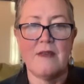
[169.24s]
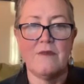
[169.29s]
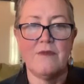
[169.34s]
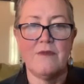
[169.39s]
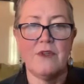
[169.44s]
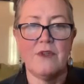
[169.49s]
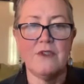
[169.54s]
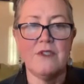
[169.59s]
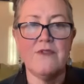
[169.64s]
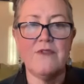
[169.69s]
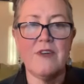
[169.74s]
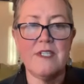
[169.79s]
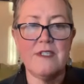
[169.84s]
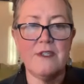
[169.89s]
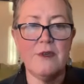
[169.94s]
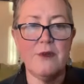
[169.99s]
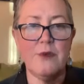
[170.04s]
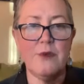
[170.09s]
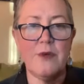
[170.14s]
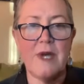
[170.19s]
Those of us
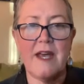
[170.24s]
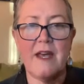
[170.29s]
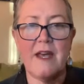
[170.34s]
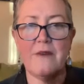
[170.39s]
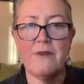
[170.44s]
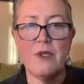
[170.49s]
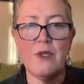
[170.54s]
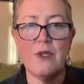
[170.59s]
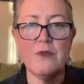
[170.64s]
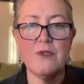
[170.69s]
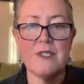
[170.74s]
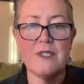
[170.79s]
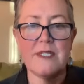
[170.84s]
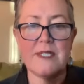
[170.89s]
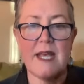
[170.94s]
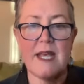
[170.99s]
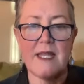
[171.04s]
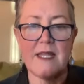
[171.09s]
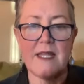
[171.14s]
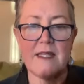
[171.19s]
who have used
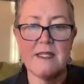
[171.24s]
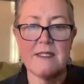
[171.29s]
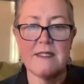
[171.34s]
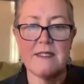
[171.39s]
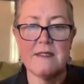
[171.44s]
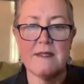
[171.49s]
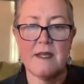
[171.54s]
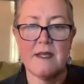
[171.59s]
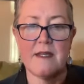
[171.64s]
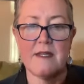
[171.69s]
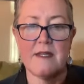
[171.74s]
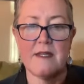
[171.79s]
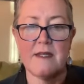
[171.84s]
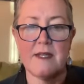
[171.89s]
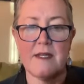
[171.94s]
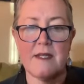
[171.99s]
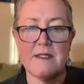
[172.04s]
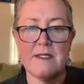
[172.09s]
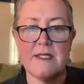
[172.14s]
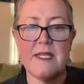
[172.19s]

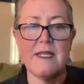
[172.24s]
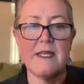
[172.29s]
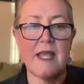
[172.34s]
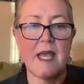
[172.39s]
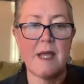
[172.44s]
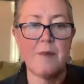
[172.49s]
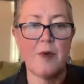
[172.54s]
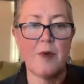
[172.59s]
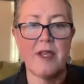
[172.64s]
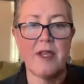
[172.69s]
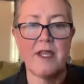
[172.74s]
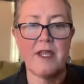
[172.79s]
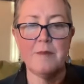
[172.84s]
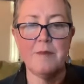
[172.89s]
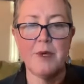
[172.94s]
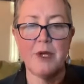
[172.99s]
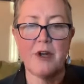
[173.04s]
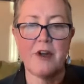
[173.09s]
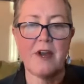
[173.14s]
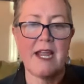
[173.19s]
a seed library
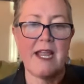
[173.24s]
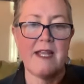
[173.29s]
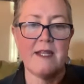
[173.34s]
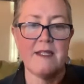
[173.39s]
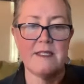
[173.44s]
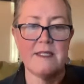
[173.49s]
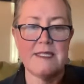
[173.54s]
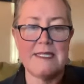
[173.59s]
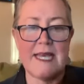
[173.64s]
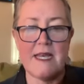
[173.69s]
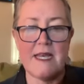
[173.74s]
can put our hands